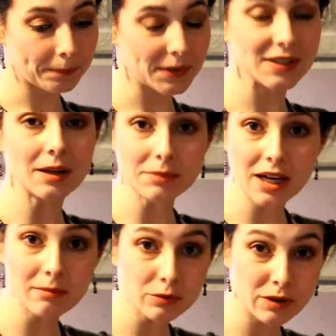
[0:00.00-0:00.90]

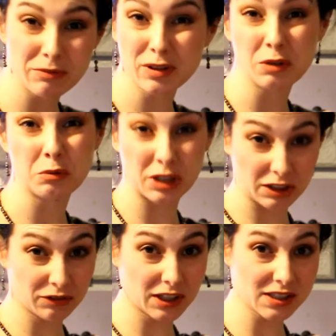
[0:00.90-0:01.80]
sometimes when I'm feeling really
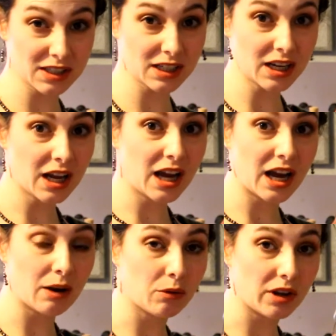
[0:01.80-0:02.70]
fancy,
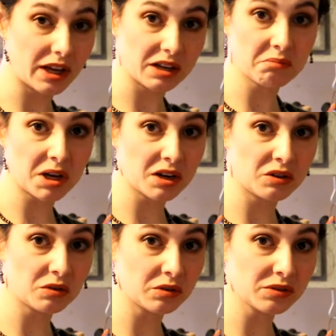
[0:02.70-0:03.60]
I will hand make
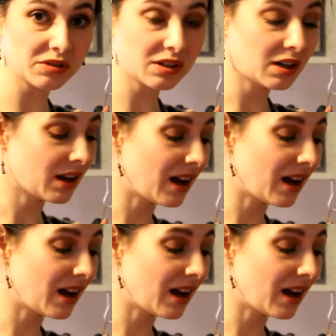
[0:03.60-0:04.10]
noodles.